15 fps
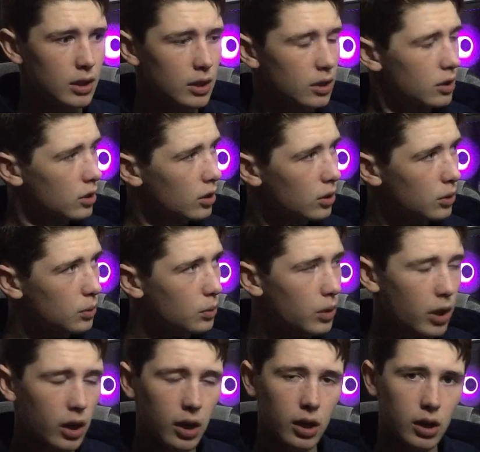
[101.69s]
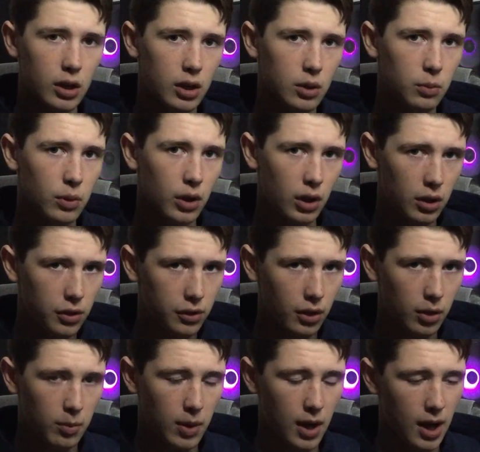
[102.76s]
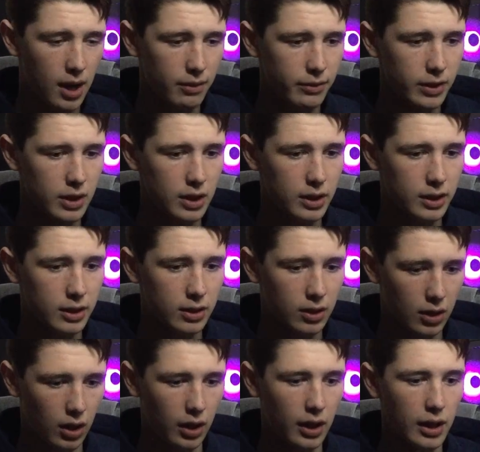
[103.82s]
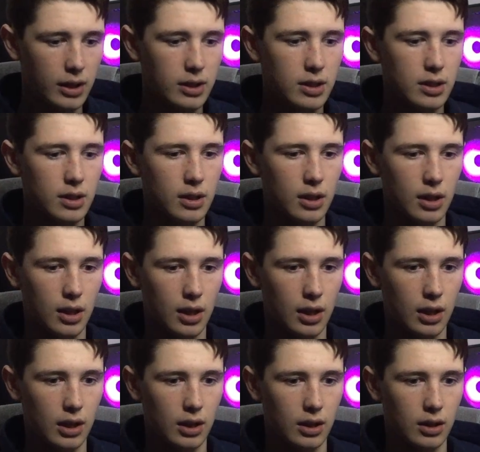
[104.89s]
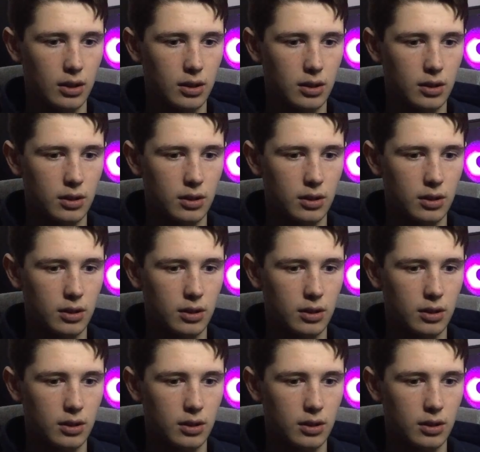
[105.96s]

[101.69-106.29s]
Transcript: So we're gonna install Mojave on it, and